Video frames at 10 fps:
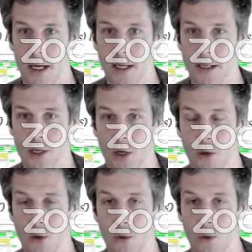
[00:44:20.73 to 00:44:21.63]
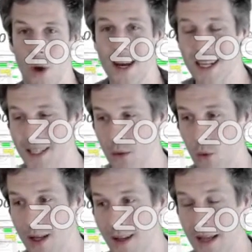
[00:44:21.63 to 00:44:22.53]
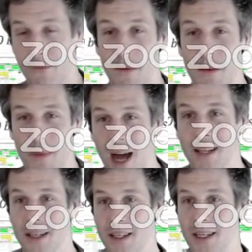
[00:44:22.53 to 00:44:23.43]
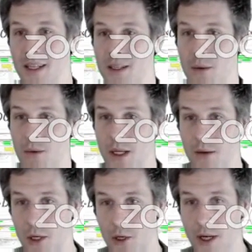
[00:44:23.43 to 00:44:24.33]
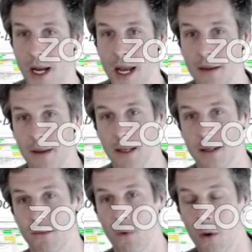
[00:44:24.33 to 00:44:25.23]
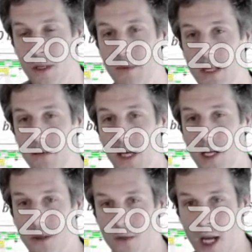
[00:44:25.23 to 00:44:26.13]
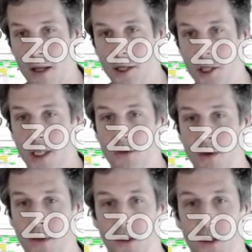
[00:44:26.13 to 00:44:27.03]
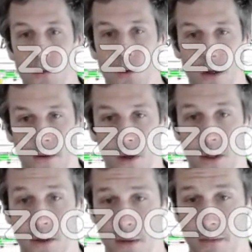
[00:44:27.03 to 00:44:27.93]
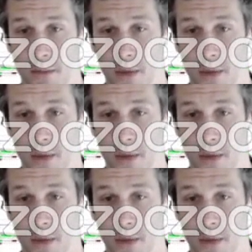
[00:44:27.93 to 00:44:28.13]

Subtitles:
So from the behind the scenes, we create this formal specification of challenges, we build these workflows, and